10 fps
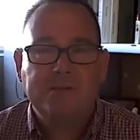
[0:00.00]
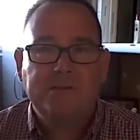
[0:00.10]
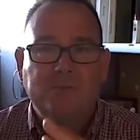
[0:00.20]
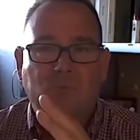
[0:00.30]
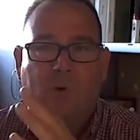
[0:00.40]

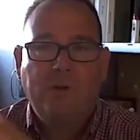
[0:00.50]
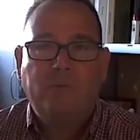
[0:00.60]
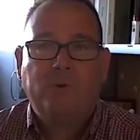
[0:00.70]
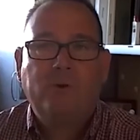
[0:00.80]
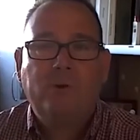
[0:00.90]
This is
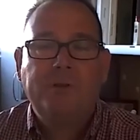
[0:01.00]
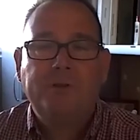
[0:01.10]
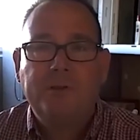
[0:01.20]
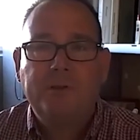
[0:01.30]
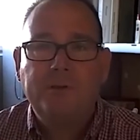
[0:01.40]
what we're
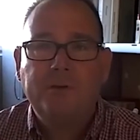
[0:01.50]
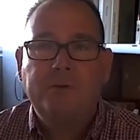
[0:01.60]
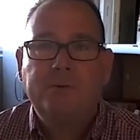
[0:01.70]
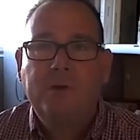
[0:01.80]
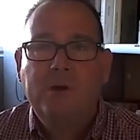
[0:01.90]
going to
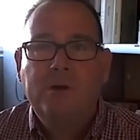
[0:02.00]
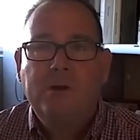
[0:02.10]
do.